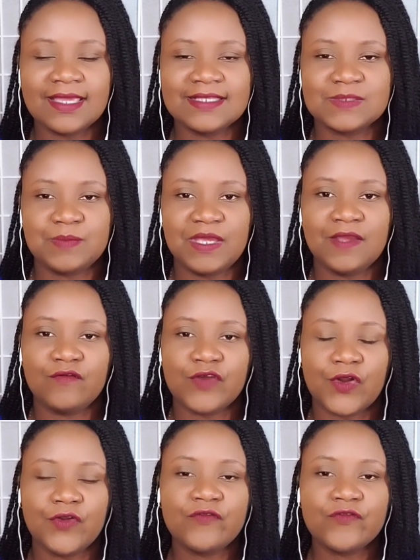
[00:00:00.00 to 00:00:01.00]
is being
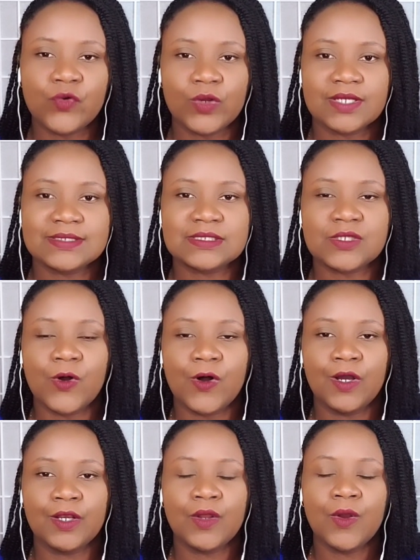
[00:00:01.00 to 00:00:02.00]
very focused
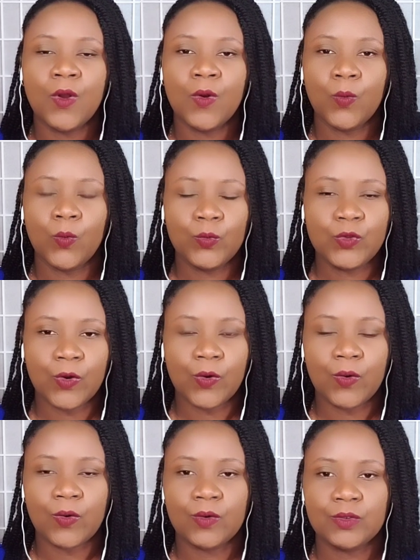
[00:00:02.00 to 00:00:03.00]
on
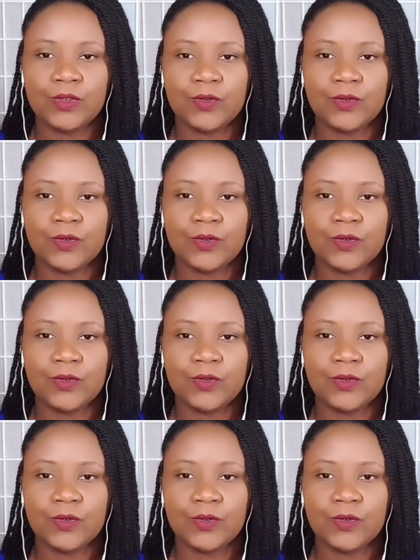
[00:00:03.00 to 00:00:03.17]
your